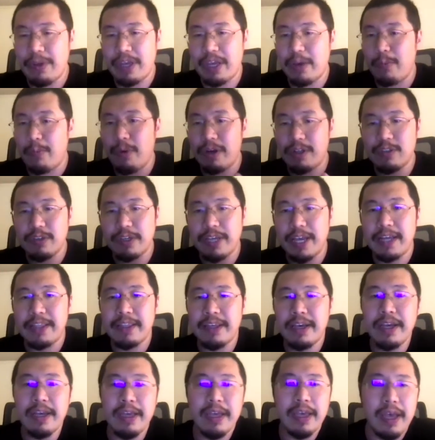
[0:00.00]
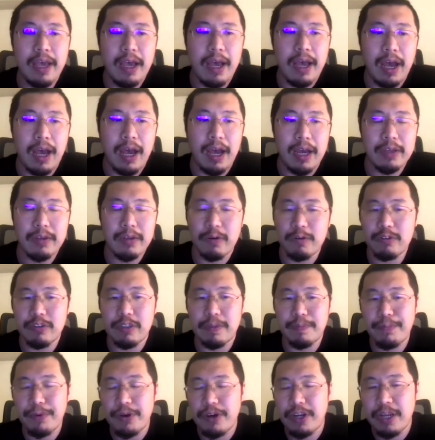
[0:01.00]
can work together, go to
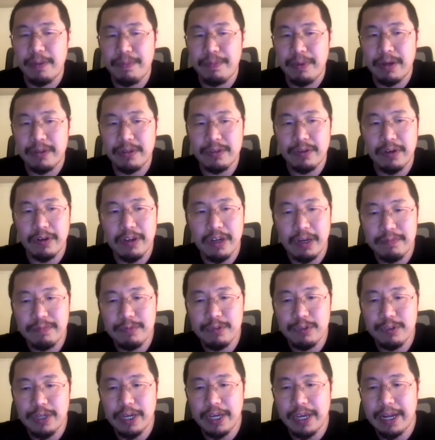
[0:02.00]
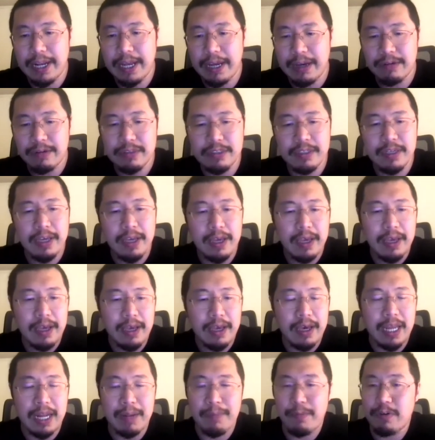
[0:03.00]
theburningmonk.com to check it out.
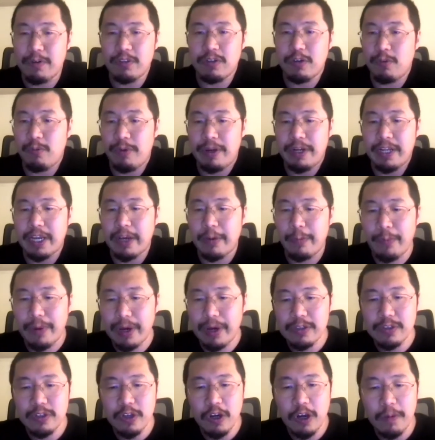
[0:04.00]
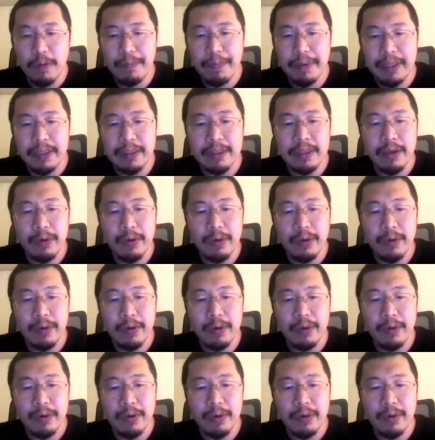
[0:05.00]
And I'm also running a workshop in the